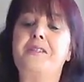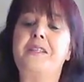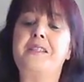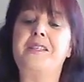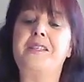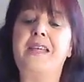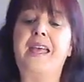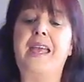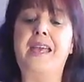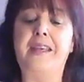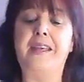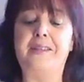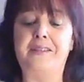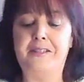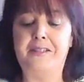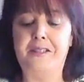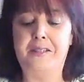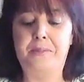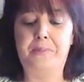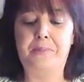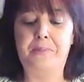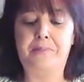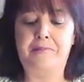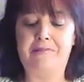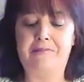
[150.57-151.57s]
it's ant
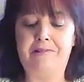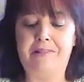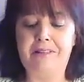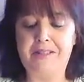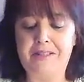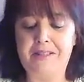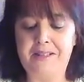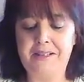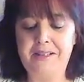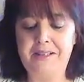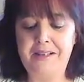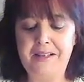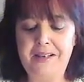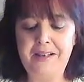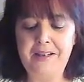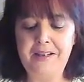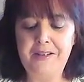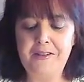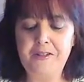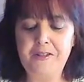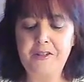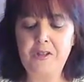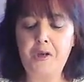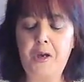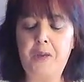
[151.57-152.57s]
spirit.
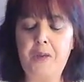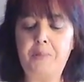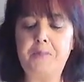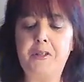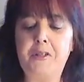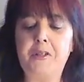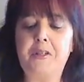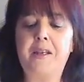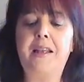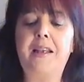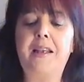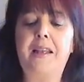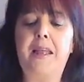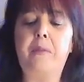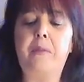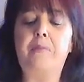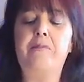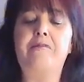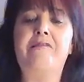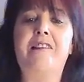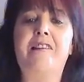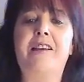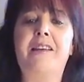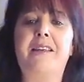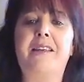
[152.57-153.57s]
Time to
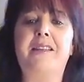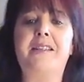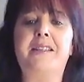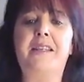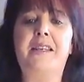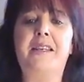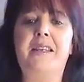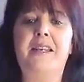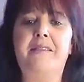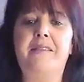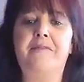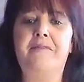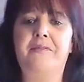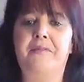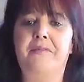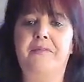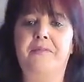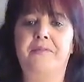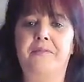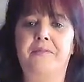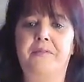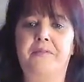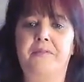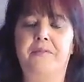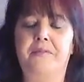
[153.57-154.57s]
collaborate.
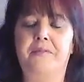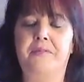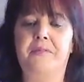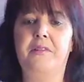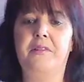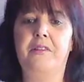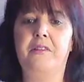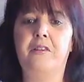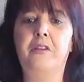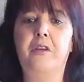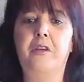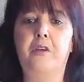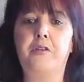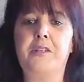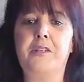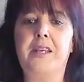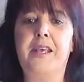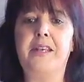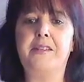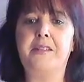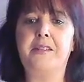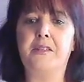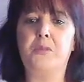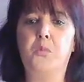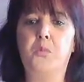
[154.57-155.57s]
Look at those
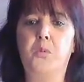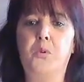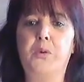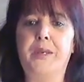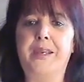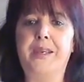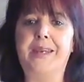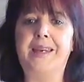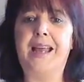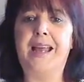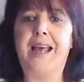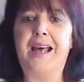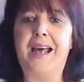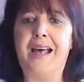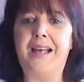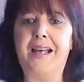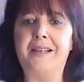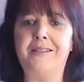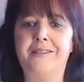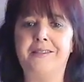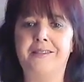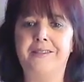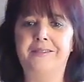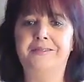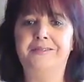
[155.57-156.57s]
ants working
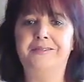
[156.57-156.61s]
hard.